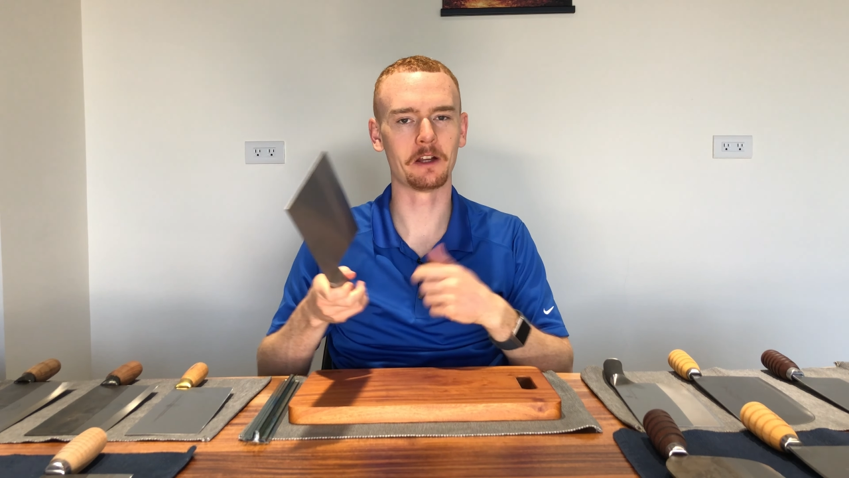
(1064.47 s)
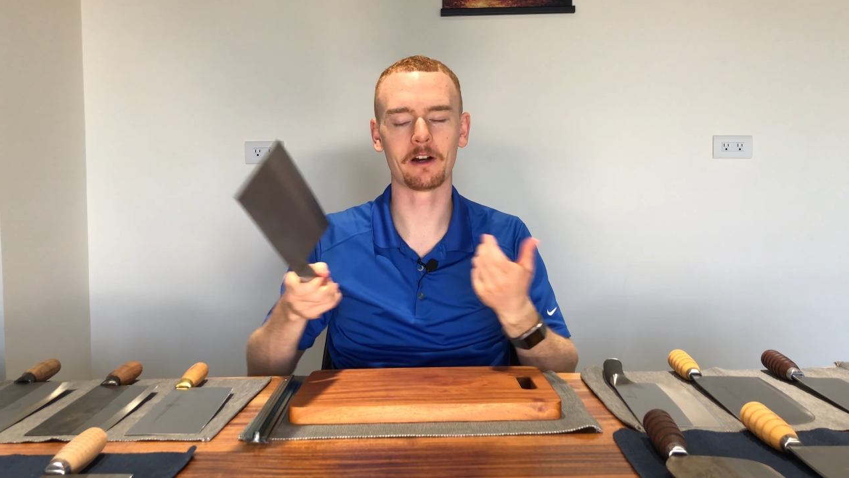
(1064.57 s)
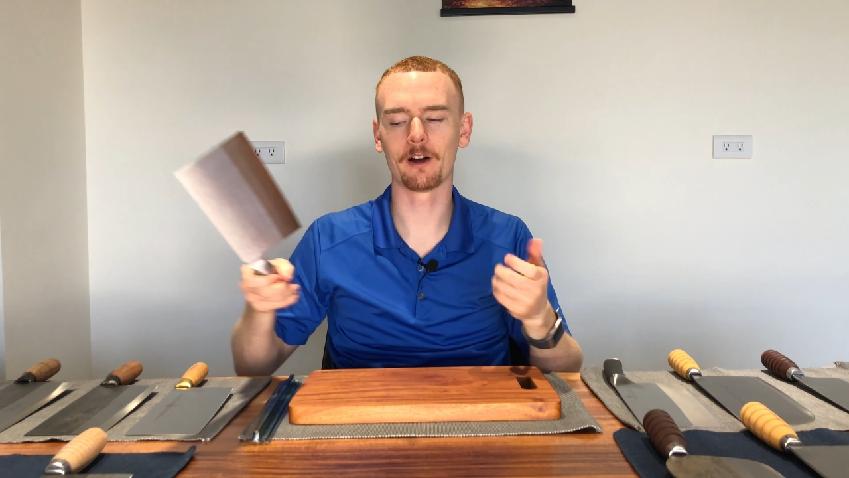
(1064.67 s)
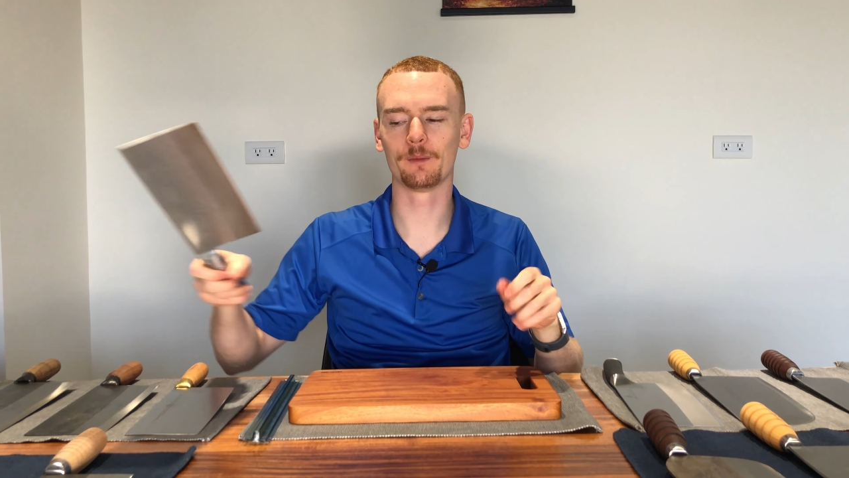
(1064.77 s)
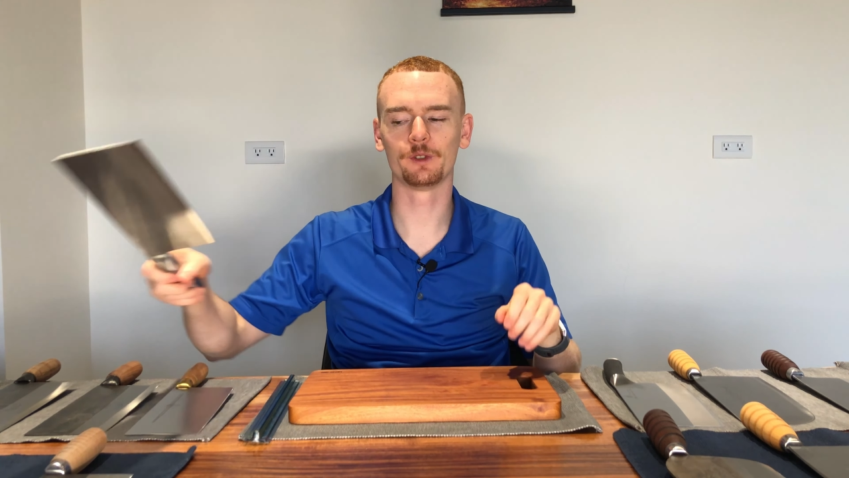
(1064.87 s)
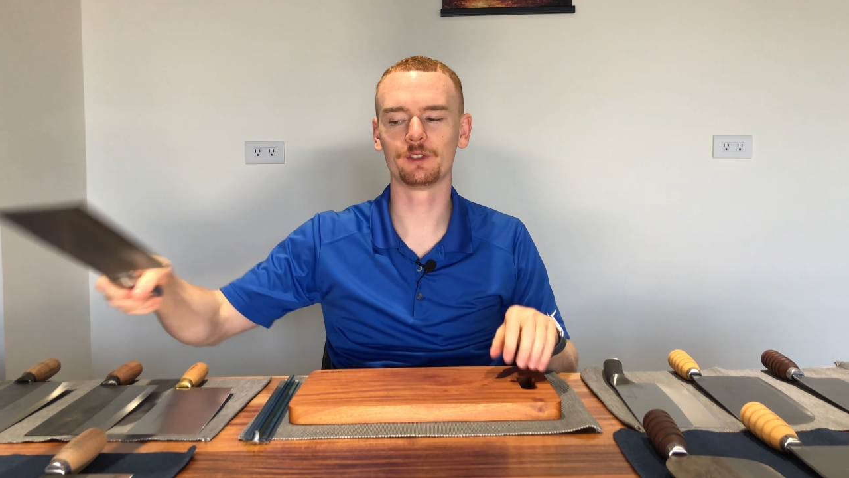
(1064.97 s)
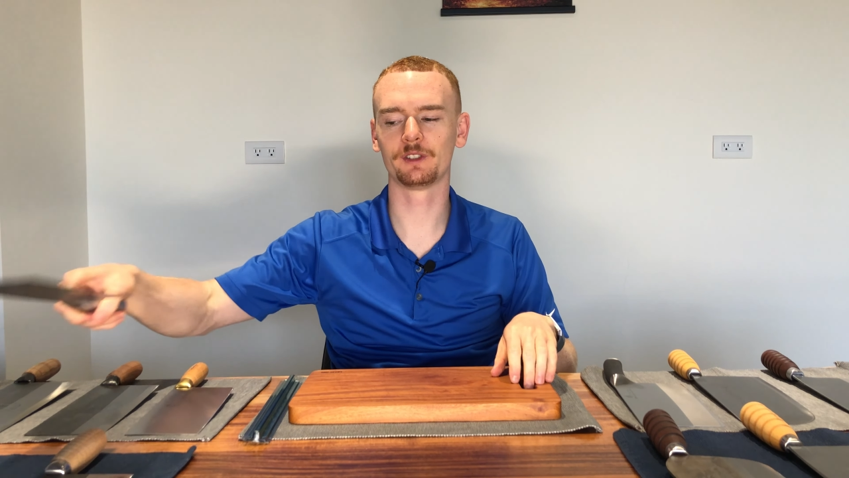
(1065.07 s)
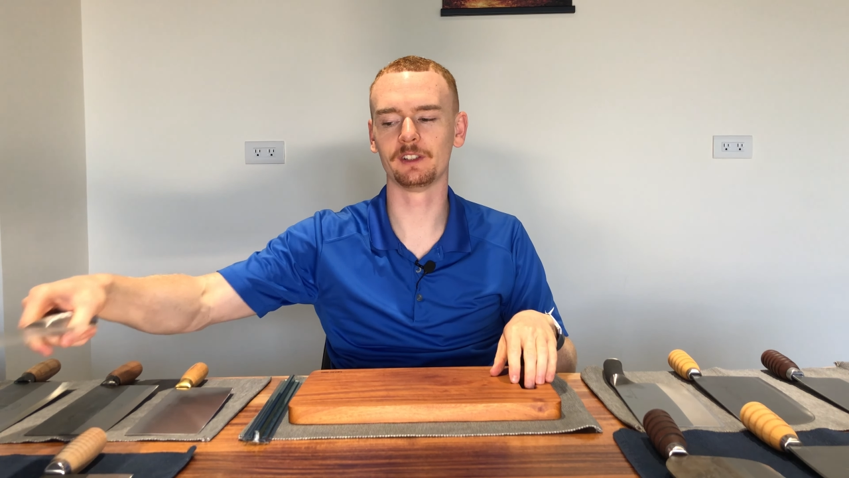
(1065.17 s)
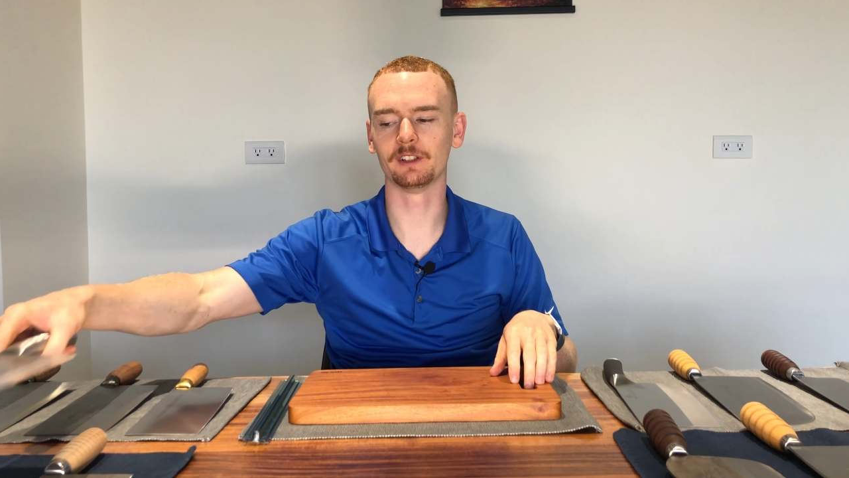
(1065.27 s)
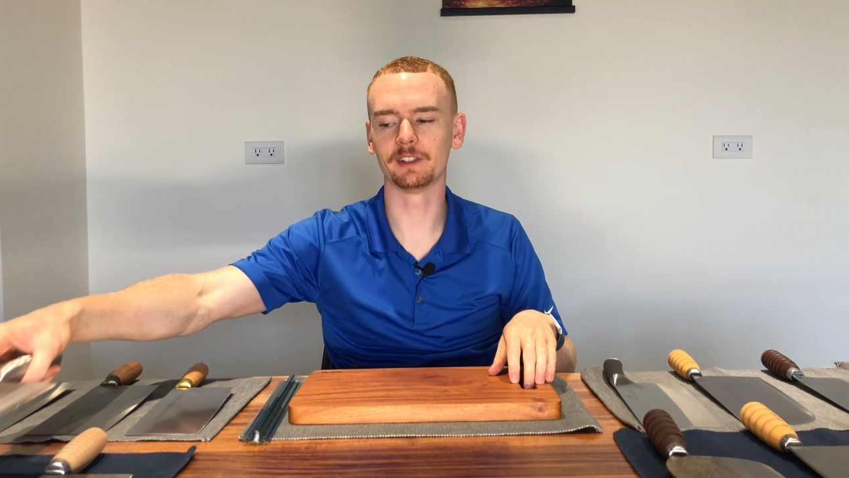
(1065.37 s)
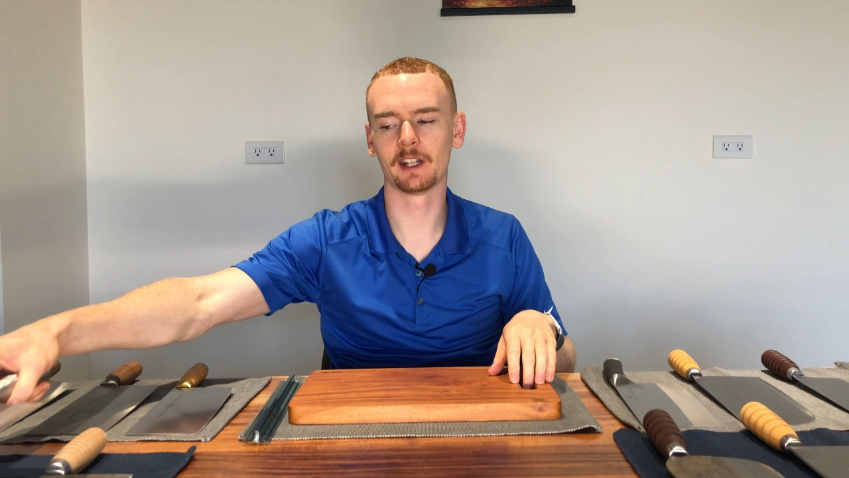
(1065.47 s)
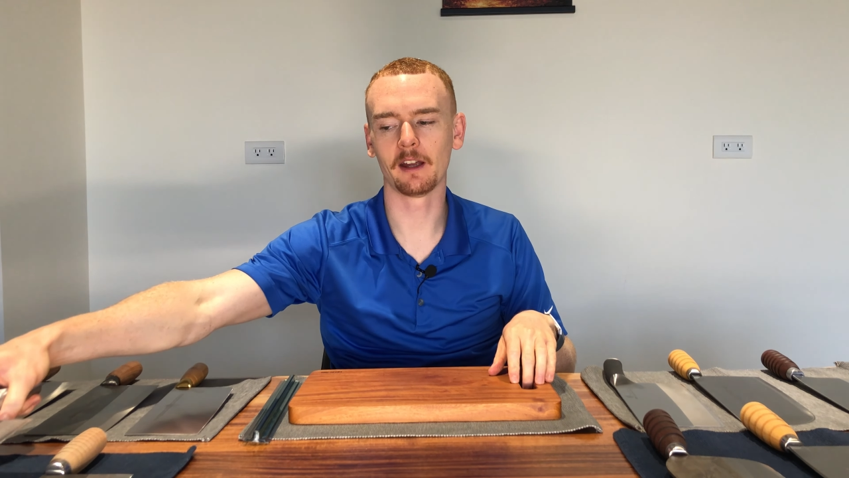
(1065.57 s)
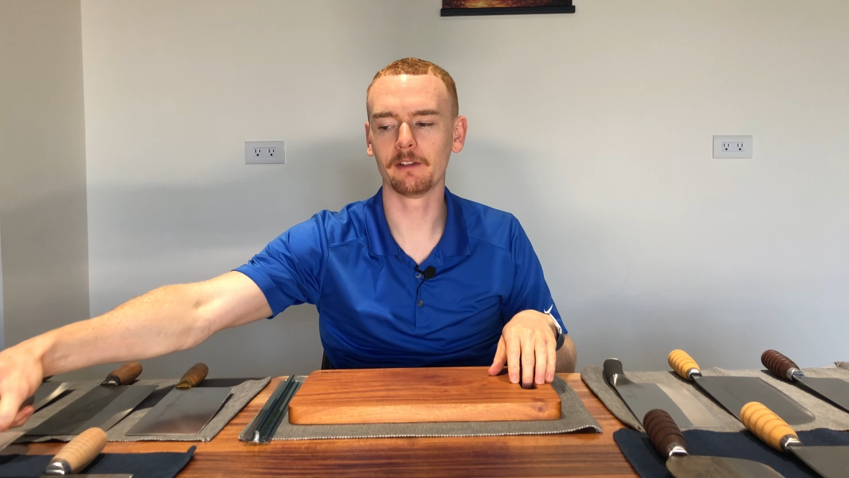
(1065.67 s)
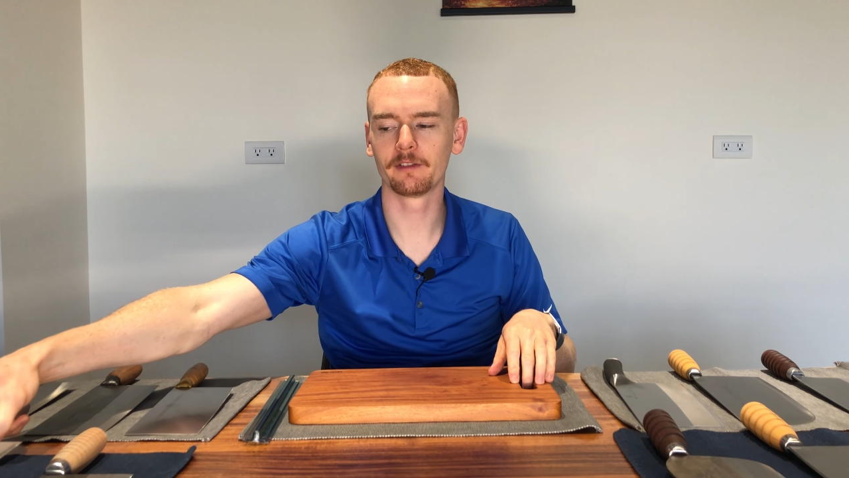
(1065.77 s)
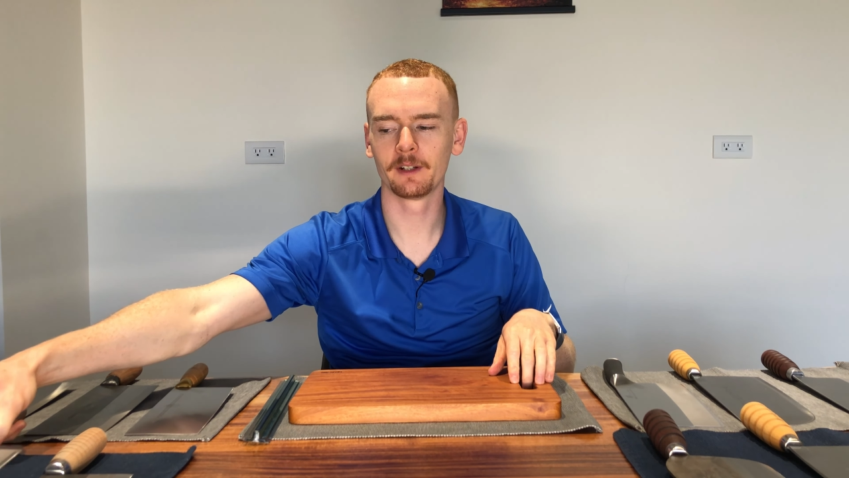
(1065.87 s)
carbon steel
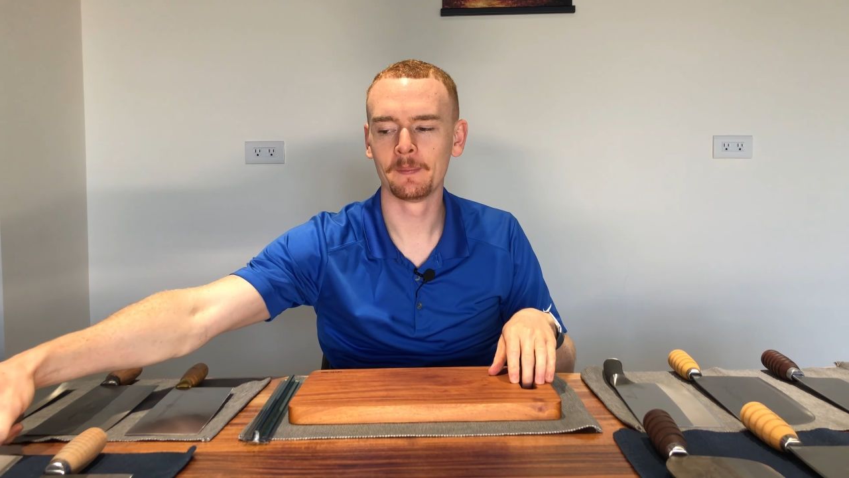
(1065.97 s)
knife.